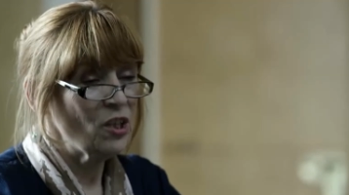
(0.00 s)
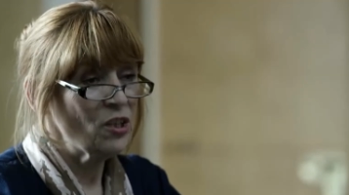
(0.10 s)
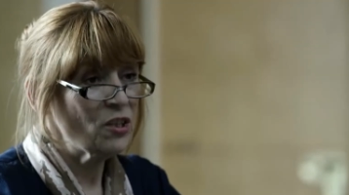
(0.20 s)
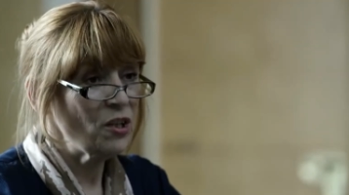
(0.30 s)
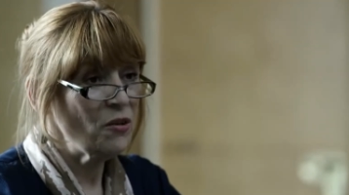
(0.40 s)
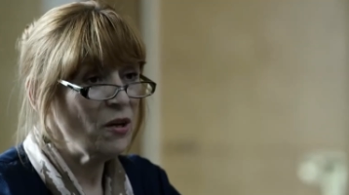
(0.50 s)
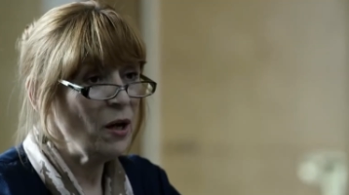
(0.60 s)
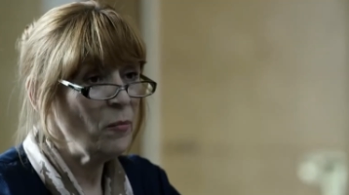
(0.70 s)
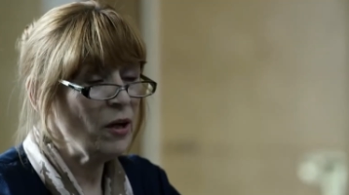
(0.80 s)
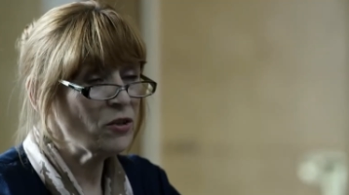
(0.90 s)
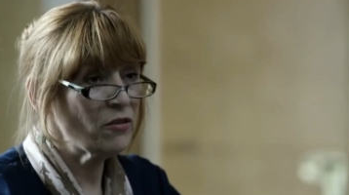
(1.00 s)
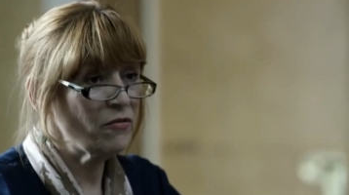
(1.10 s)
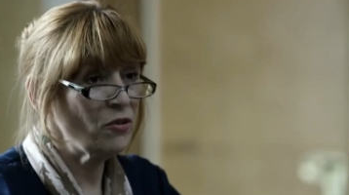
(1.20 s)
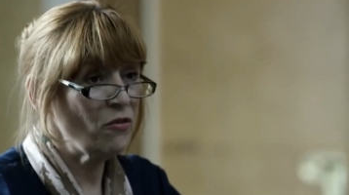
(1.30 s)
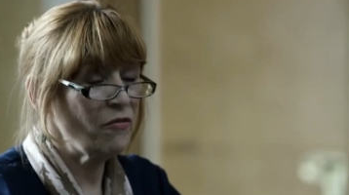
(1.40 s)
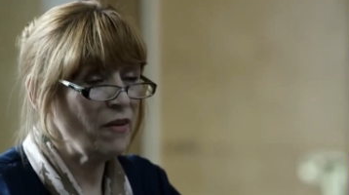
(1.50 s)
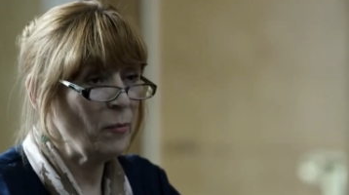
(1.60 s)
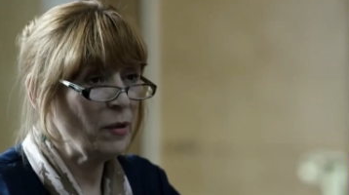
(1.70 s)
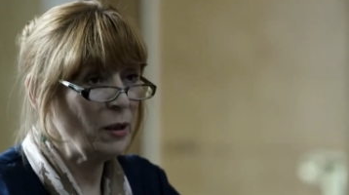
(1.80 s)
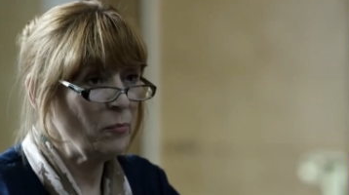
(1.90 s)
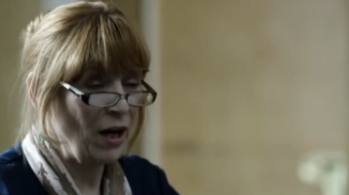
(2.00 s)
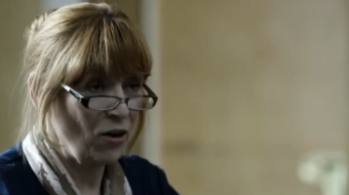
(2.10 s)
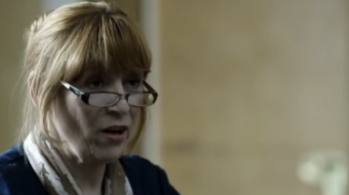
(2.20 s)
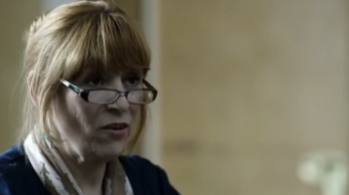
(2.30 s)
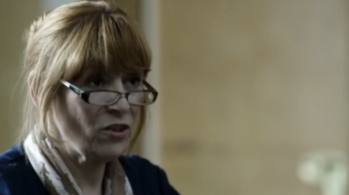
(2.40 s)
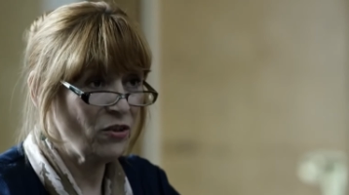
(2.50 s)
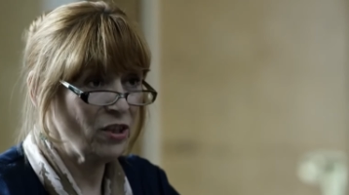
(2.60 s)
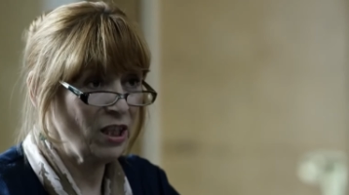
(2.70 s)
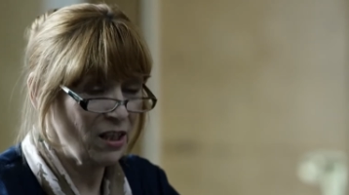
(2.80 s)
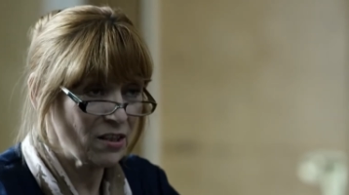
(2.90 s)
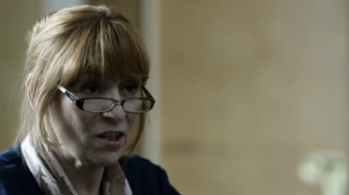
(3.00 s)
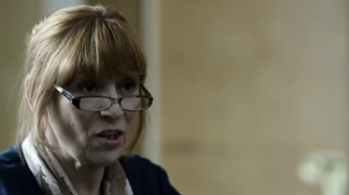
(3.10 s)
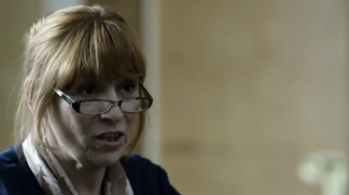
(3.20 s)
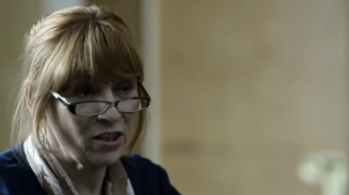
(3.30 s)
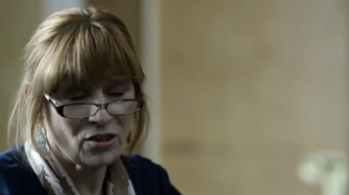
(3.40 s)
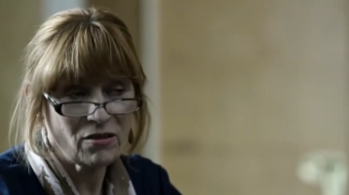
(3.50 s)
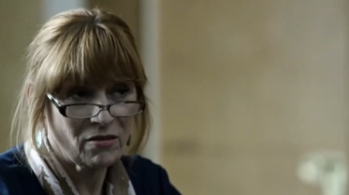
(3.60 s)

So how much of your family background do you think is Kurdish?